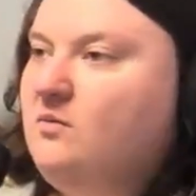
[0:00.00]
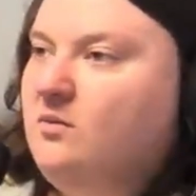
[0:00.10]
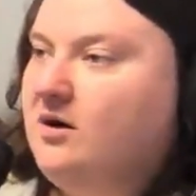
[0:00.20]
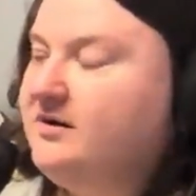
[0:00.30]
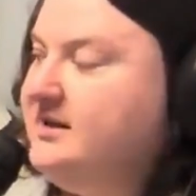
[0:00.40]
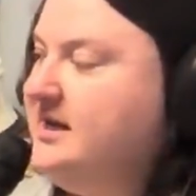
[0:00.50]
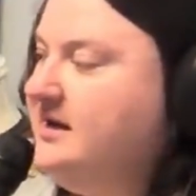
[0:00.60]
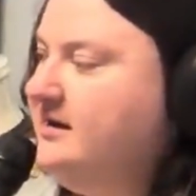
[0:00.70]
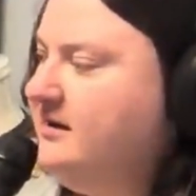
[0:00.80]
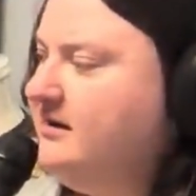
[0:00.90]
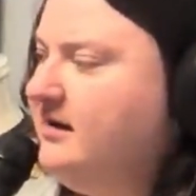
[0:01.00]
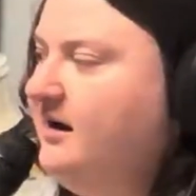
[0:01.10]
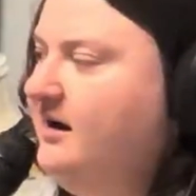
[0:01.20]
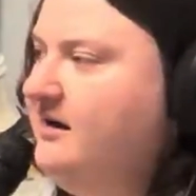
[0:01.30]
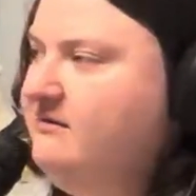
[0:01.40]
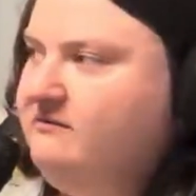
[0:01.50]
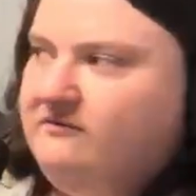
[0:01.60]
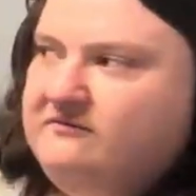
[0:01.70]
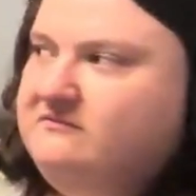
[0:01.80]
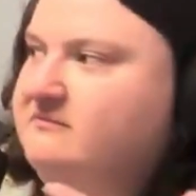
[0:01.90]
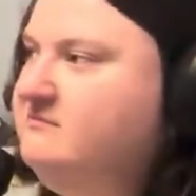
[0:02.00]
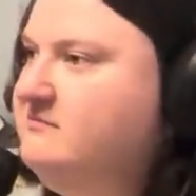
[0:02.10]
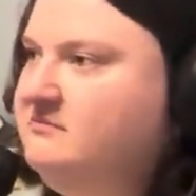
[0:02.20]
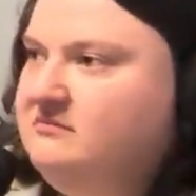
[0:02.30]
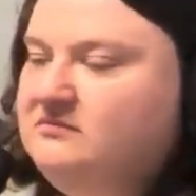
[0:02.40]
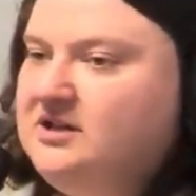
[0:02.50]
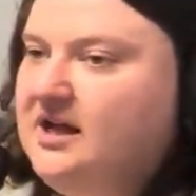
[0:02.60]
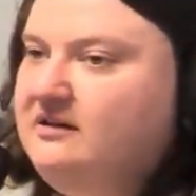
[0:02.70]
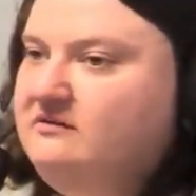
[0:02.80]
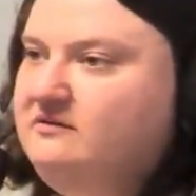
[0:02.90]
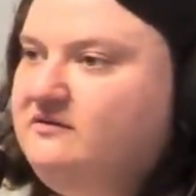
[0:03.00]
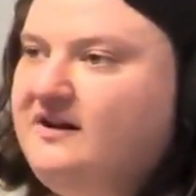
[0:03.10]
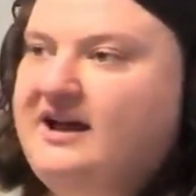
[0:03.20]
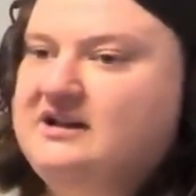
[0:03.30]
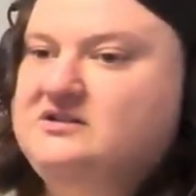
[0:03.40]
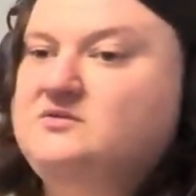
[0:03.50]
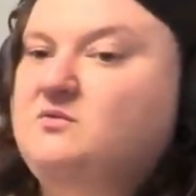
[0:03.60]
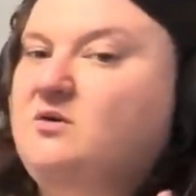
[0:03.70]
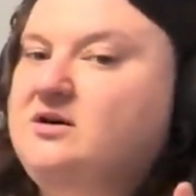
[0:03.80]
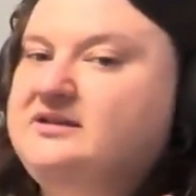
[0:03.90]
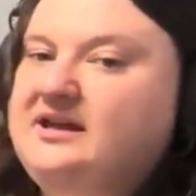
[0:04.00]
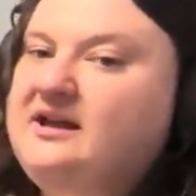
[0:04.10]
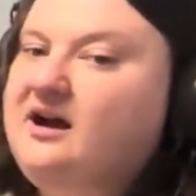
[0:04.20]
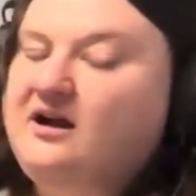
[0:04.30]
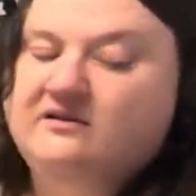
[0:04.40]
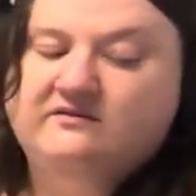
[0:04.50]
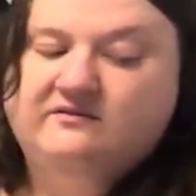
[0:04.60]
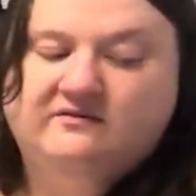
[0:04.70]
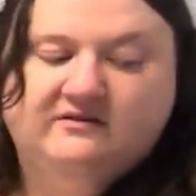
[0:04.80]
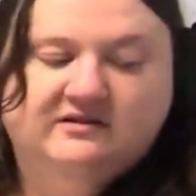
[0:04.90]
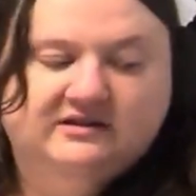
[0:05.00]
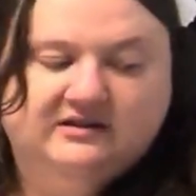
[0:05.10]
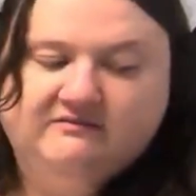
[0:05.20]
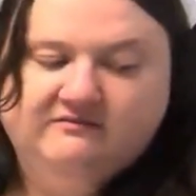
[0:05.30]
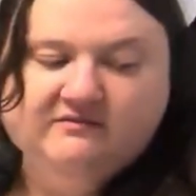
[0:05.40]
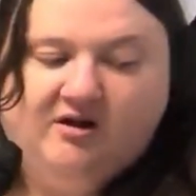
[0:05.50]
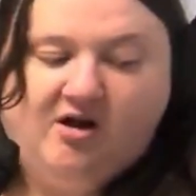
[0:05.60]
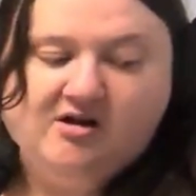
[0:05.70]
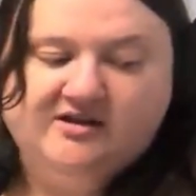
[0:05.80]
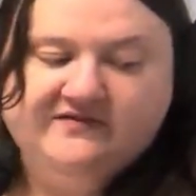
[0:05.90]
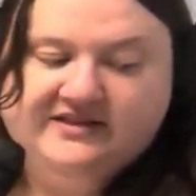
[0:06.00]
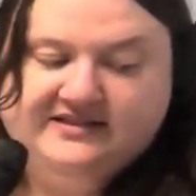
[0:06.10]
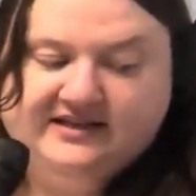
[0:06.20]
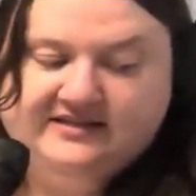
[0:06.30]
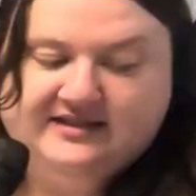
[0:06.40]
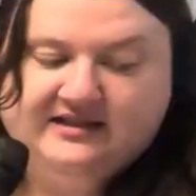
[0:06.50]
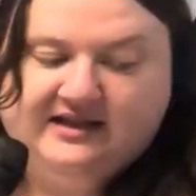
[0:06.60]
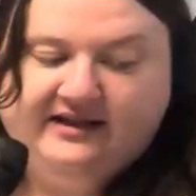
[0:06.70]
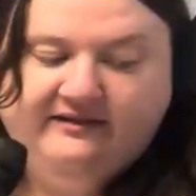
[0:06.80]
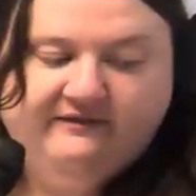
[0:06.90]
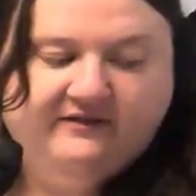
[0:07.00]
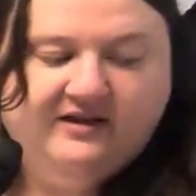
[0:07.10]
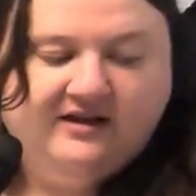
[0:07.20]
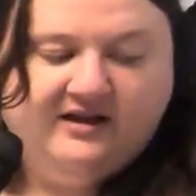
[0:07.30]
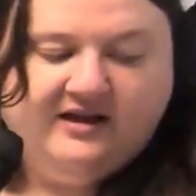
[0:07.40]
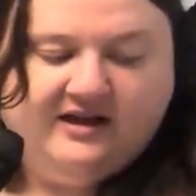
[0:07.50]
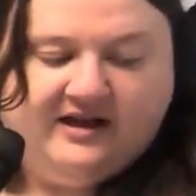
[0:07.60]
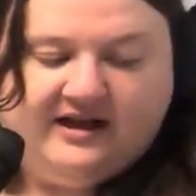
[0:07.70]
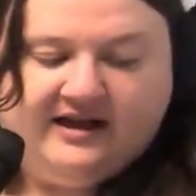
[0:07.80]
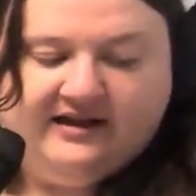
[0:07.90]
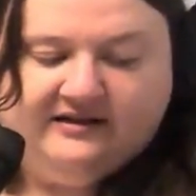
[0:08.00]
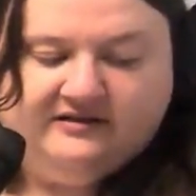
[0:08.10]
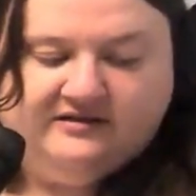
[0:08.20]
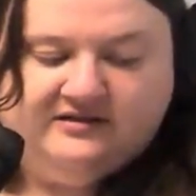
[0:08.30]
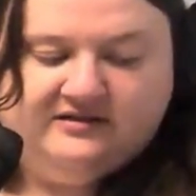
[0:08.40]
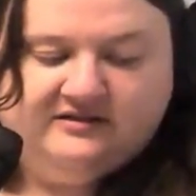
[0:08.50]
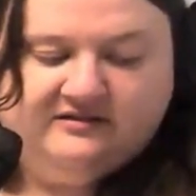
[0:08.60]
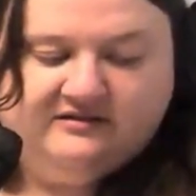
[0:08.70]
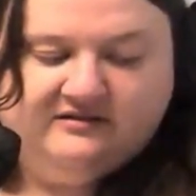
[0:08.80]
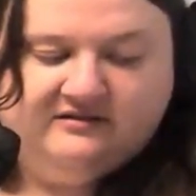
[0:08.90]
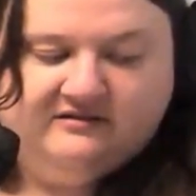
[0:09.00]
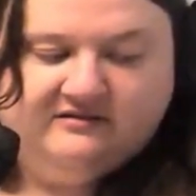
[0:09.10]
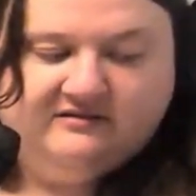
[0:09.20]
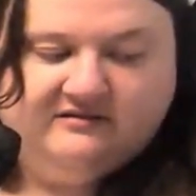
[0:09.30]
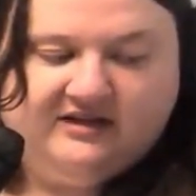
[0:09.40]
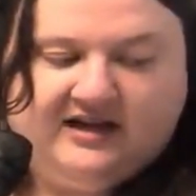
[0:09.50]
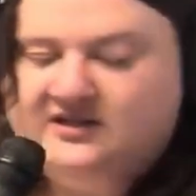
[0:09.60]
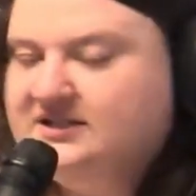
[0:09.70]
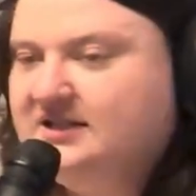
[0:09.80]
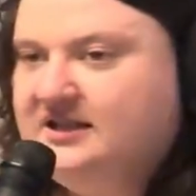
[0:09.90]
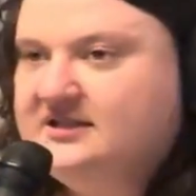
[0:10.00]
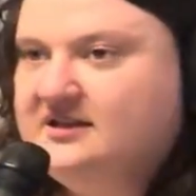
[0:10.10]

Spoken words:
worthy of love and worthy of all of these things in life. And I just think that's